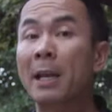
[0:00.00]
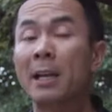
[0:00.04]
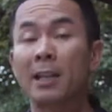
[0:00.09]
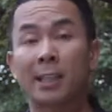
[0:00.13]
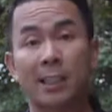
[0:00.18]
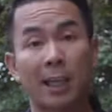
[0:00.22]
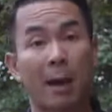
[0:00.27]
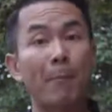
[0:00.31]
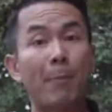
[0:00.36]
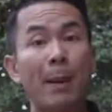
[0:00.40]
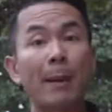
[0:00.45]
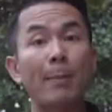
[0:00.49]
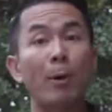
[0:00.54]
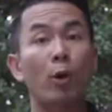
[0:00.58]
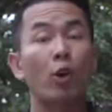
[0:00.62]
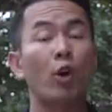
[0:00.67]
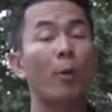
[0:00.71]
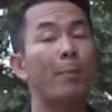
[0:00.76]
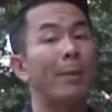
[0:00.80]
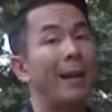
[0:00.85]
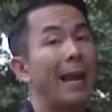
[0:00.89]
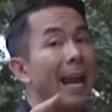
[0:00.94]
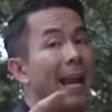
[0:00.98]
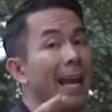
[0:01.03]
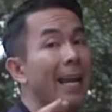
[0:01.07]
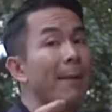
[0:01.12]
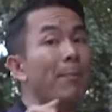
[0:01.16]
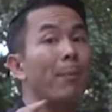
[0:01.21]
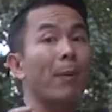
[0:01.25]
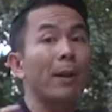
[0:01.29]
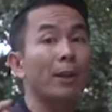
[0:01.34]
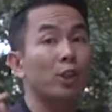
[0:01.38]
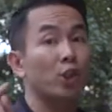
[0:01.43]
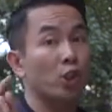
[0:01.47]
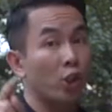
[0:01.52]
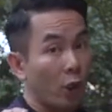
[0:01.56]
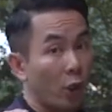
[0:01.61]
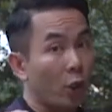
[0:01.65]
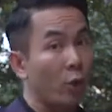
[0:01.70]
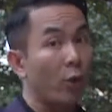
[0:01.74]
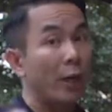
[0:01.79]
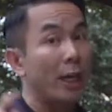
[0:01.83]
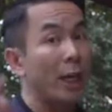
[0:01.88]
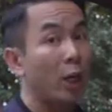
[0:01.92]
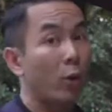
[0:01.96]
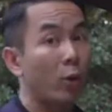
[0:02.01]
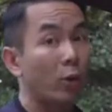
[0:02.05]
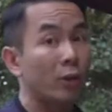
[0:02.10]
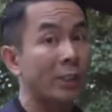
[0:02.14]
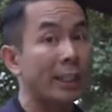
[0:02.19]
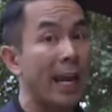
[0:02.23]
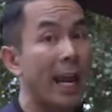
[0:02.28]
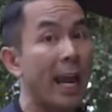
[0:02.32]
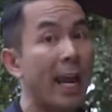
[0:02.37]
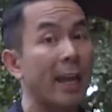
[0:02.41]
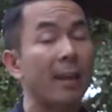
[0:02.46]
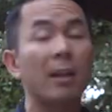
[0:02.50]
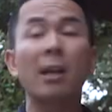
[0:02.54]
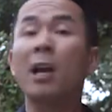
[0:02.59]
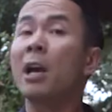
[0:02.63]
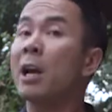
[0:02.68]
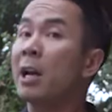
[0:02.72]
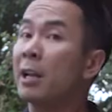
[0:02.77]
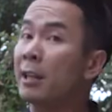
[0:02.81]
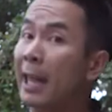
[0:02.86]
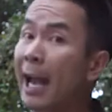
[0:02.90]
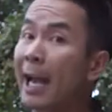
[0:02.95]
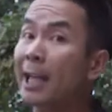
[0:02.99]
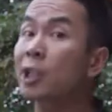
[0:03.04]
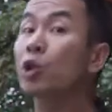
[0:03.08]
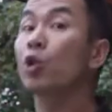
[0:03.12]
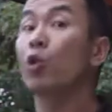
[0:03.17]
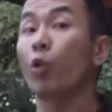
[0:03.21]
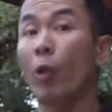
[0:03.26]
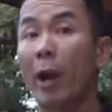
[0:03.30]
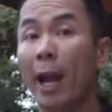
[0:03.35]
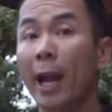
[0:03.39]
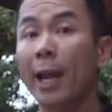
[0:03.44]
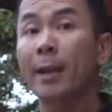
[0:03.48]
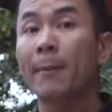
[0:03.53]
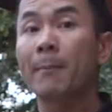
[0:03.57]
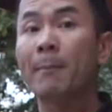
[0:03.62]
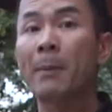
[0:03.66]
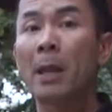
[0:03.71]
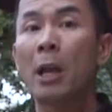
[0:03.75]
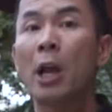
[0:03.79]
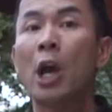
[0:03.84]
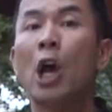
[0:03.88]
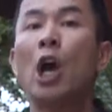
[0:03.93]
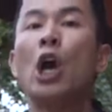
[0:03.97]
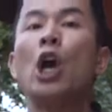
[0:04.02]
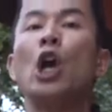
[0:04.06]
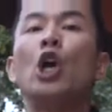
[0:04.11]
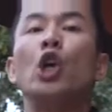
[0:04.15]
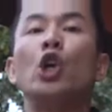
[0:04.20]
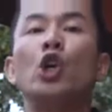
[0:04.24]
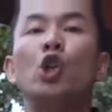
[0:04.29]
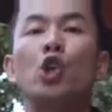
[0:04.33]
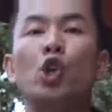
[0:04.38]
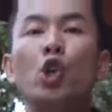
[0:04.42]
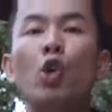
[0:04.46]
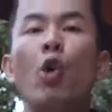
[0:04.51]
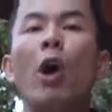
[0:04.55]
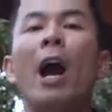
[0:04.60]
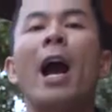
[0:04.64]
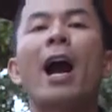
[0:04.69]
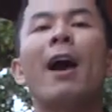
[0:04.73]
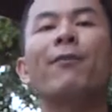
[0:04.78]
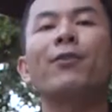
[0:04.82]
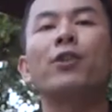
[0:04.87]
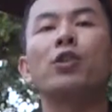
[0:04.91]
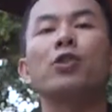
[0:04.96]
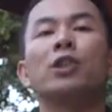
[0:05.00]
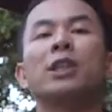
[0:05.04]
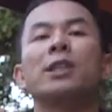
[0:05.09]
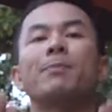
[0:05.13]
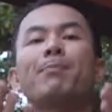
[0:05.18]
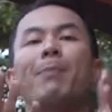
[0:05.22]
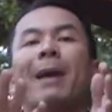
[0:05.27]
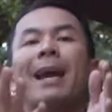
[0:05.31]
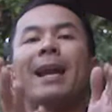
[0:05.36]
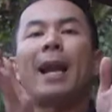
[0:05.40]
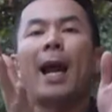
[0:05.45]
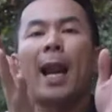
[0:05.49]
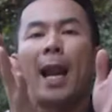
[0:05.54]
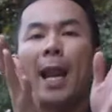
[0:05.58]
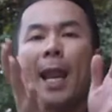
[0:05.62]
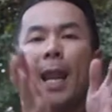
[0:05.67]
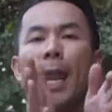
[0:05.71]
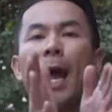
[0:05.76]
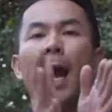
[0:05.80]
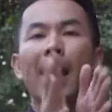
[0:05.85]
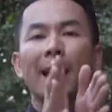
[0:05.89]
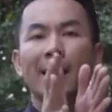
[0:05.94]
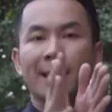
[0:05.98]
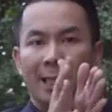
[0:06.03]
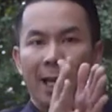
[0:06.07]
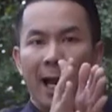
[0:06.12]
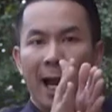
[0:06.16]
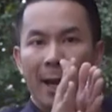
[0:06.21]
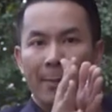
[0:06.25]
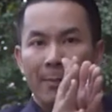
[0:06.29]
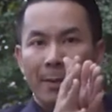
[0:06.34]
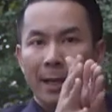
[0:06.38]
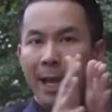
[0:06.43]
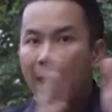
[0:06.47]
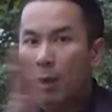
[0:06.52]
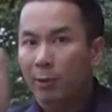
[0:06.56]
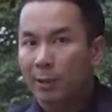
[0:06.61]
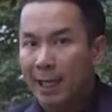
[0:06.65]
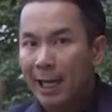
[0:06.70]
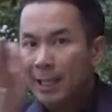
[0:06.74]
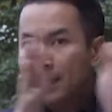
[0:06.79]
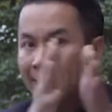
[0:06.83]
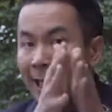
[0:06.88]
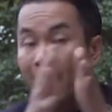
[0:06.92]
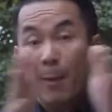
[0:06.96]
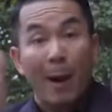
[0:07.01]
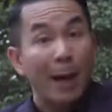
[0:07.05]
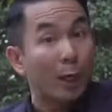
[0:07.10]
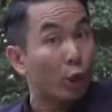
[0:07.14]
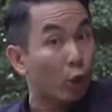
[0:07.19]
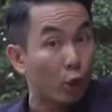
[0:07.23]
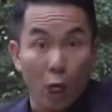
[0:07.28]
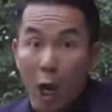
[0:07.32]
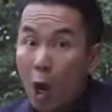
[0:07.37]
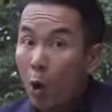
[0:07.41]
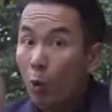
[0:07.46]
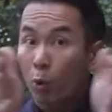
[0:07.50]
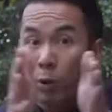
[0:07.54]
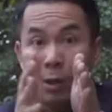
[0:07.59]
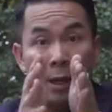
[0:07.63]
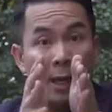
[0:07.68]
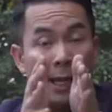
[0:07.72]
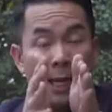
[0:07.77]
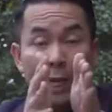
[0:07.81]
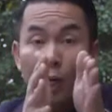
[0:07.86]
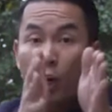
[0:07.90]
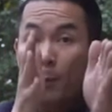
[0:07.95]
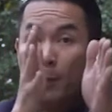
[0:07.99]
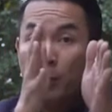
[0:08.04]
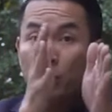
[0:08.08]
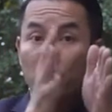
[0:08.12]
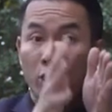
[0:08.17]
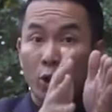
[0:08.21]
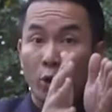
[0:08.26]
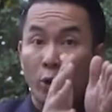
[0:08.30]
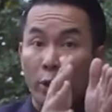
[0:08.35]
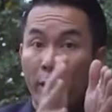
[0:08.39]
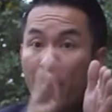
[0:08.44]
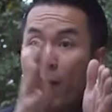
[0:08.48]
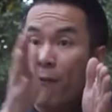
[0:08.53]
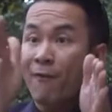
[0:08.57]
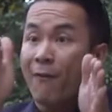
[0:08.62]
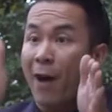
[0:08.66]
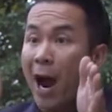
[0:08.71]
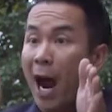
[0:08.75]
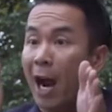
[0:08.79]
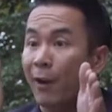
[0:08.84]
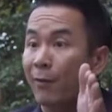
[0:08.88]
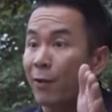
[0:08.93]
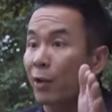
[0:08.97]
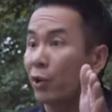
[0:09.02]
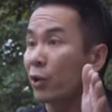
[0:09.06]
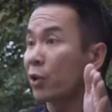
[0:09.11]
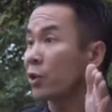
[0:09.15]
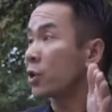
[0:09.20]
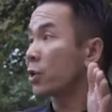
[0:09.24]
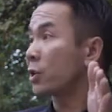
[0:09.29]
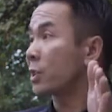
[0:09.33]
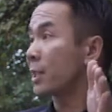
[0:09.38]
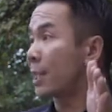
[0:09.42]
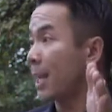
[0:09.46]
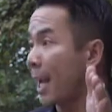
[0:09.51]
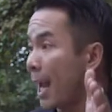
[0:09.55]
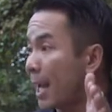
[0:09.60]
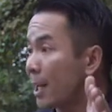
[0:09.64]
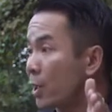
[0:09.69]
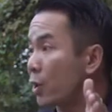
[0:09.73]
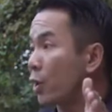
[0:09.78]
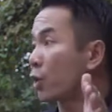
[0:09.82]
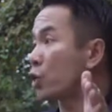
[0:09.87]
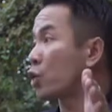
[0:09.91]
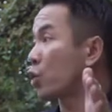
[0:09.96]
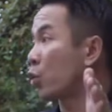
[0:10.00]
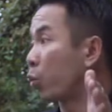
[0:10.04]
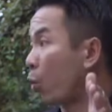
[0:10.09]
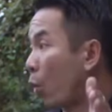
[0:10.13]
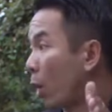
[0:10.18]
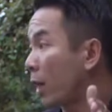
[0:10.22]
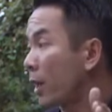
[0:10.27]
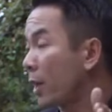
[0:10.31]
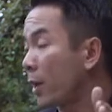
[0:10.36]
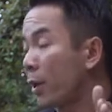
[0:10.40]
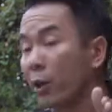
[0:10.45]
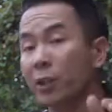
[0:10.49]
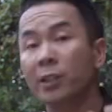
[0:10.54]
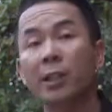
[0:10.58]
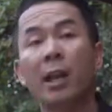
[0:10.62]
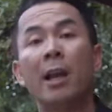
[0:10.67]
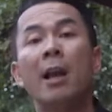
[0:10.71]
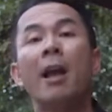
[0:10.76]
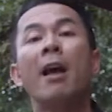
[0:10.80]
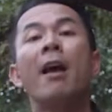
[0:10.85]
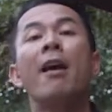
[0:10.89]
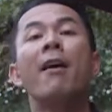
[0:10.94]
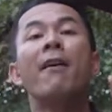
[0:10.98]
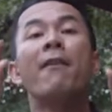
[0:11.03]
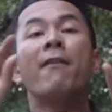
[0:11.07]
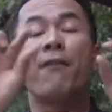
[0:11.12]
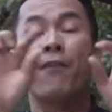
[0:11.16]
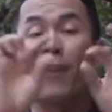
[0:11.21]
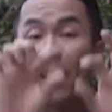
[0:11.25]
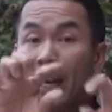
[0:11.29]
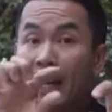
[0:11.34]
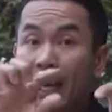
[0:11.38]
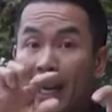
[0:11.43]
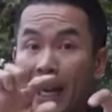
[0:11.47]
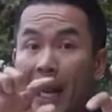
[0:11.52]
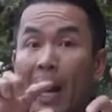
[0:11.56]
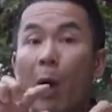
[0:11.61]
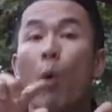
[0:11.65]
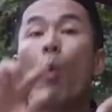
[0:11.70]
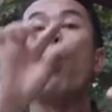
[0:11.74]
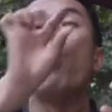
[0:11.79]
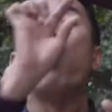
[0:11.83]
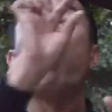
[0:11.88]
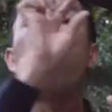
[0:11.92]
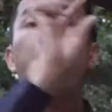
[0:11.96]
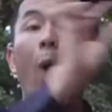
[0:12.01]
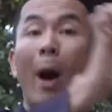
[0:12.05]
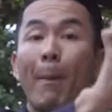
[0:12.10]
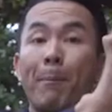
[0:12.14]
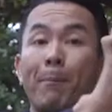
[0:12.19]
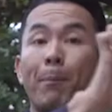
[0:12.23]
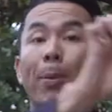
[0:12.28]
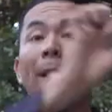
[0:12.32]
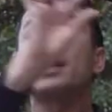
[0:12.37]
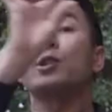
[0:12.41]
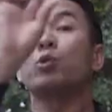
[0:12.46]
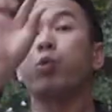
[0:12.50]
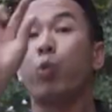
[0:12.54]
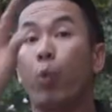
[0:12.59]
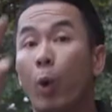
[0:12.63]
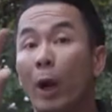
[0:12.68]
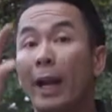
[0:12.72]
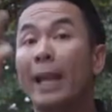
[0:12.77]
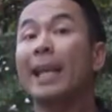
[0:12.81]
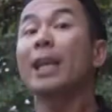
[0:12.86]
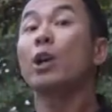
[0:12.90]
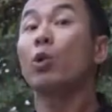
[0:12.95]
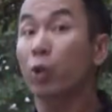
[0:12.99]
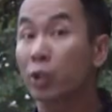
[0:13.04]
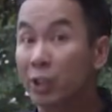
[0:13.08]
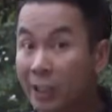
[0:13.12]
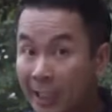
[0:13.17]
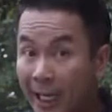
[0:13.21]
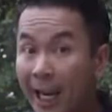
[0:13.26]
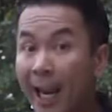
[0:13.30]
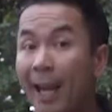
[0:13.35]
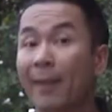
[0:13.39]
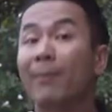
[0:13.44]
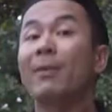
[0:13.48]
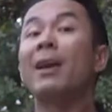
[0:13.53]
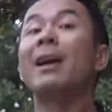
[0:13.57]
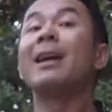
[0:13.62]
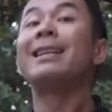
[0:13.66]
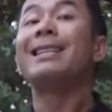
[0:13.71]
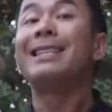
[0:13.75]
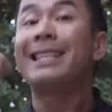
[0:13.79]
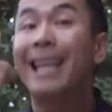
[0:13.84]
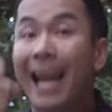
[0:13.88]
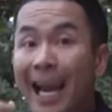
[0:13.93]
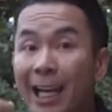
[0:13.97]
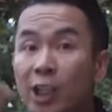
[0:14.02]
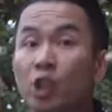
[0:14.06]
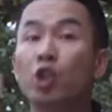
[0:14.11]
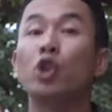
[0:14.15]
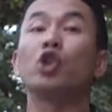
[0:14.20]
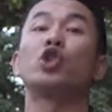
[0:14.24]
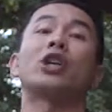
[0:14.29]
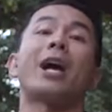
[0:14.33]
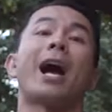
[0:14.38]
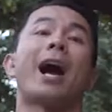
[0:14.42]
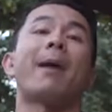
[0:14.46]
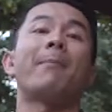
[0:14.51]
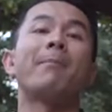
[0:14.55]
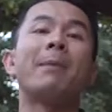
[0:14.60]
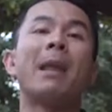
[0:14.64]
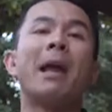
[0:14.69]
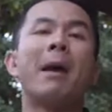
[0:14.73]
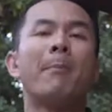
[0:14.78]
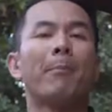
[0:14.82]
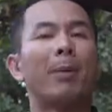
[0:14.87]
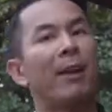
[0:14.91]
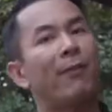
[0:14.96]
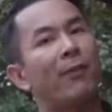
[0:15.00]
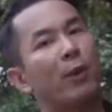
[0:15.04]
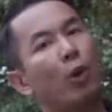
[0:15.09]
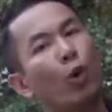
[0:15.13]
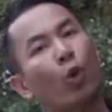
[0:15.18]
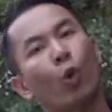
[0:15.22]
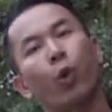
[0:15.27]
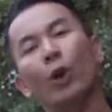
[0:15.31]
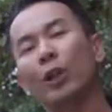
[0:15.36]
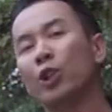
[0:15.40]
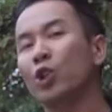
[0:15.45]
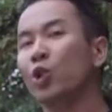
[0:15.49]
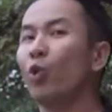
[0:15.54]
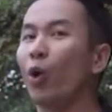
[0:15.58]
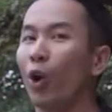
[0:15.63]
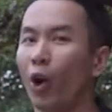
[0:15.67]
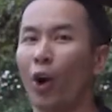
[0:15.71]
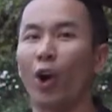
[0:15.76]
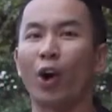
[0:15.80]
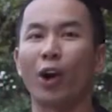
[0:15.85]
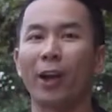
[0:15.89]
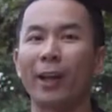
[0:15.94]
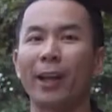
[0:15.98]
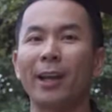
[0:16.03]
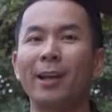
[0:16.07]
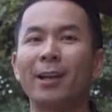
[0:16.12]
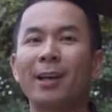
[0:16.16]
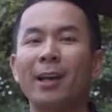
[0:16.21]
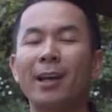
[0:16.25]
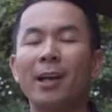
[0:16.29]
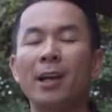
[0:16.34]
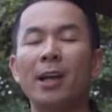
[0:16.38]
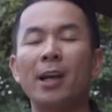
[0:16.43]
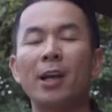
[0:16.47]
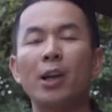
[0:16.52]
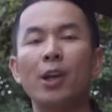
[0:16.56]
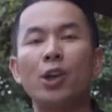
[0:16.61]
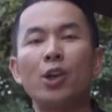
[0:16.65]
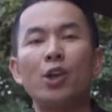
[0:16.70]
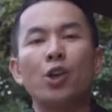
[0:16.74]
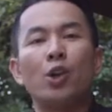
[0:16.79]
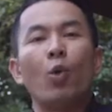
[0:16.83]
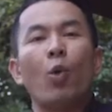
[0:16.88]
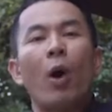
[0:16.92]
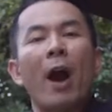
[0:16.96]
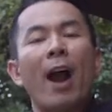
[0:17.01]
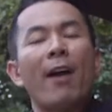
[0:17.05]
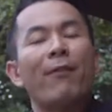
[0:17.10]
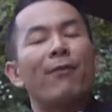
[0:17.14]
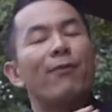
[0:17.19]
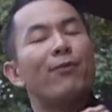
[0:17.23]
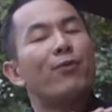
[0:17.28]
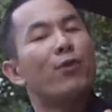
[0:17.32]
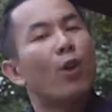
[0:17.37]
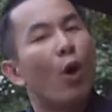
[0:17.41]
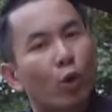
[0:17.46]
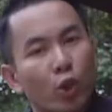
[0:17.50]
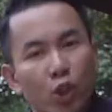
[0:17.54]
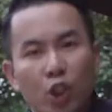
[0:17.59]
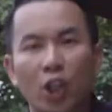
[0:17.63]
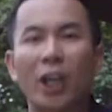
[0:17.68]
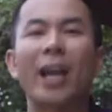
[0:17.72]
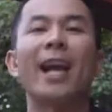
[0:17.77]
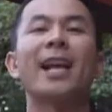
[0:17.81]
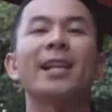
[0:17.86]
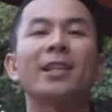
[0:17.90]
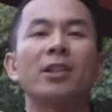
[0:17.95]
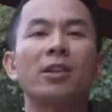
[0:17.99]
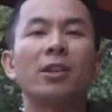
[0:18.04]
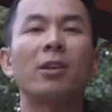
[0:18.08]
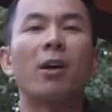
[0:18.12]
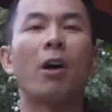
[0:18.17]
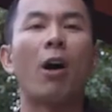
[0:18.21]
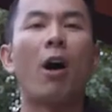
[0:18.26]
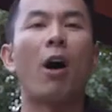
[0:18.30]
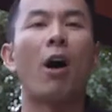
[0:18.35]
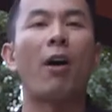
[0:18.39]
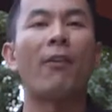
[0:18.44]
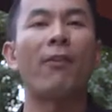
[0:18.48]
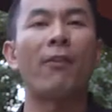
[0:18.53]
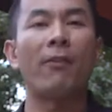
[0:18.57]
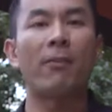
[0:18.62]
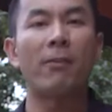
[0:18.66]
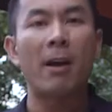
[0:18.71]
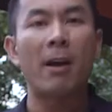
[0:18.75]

Some people could be 8 plus 2 equals 10. That's great. You have to spend a lot of time. Now, that time, I don't know. It could be 2 years, 5 years, 10 years, 20 years. Figure it out what plus what equals 10. That's your job. But if you quit too early, you have no chance of